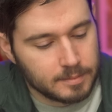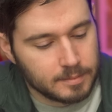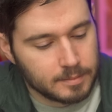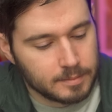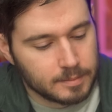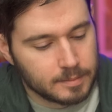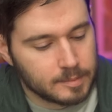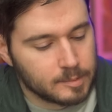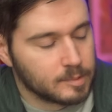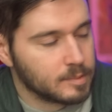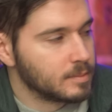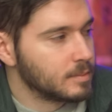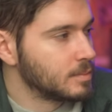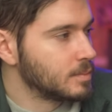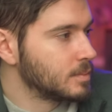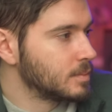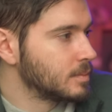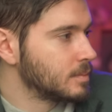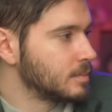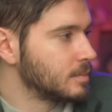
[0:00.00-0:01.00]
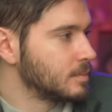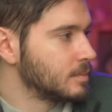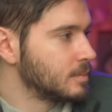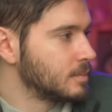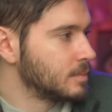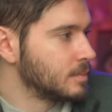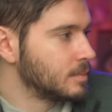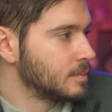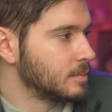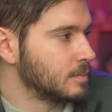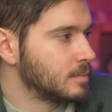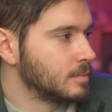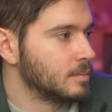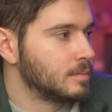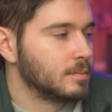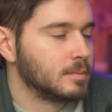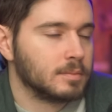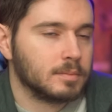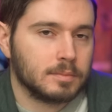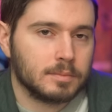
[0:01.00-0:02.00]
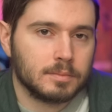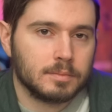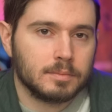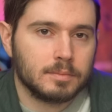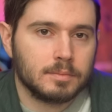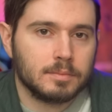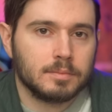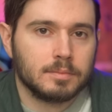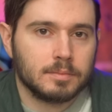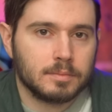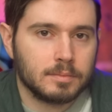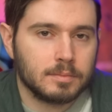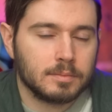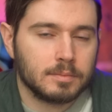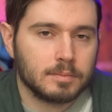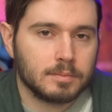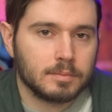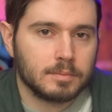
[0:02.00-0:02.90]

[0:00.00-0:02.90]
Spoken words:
No words are spoken by the person on screen.